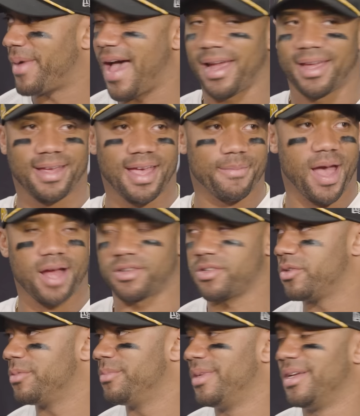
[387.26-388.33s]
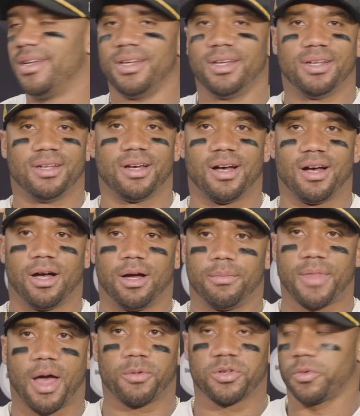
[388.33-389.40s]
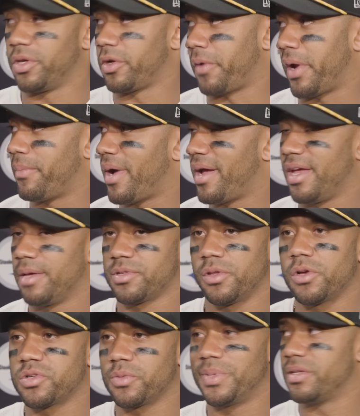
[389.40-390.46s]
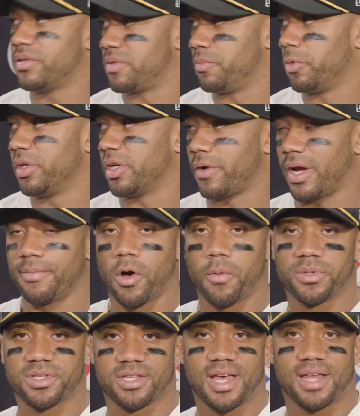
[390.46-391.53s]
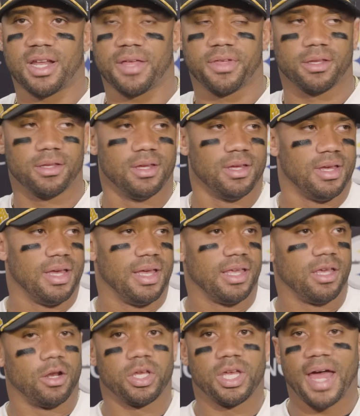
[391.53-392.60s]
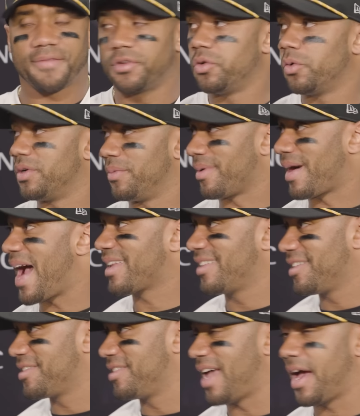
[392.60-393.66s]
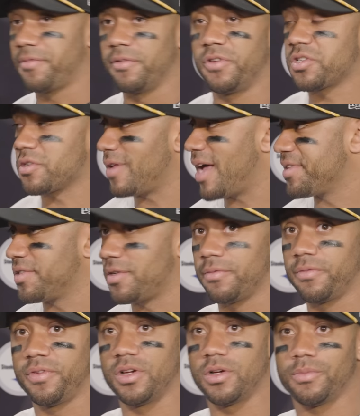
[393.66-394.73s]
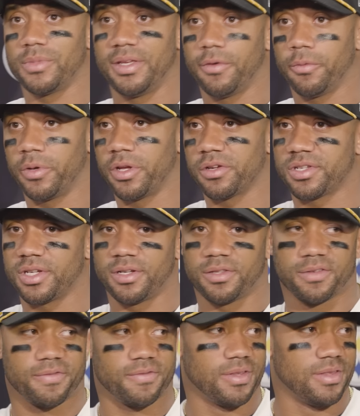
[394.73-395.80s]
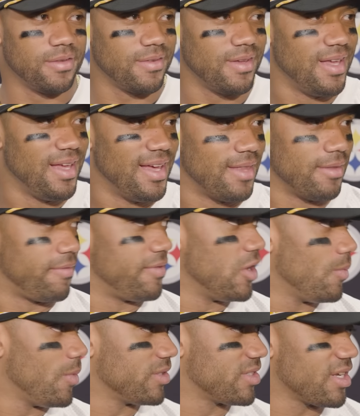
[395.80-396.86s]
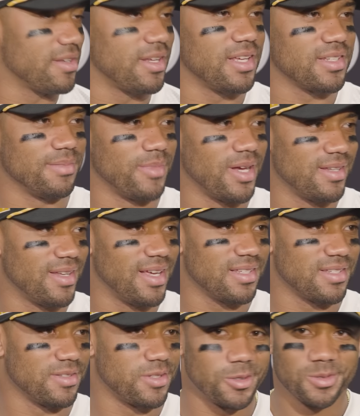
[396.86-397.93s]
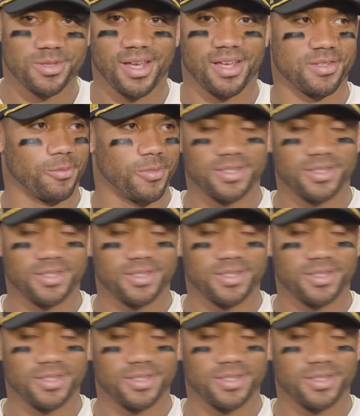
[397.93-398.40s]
back and came back to him. That was really great by him. So there's been some really great moments in that. And I think, you know, you have to do it in practice. You have to visualize it on film, even when you're sitting in the film on Sundays and Mondays and Tuesdays and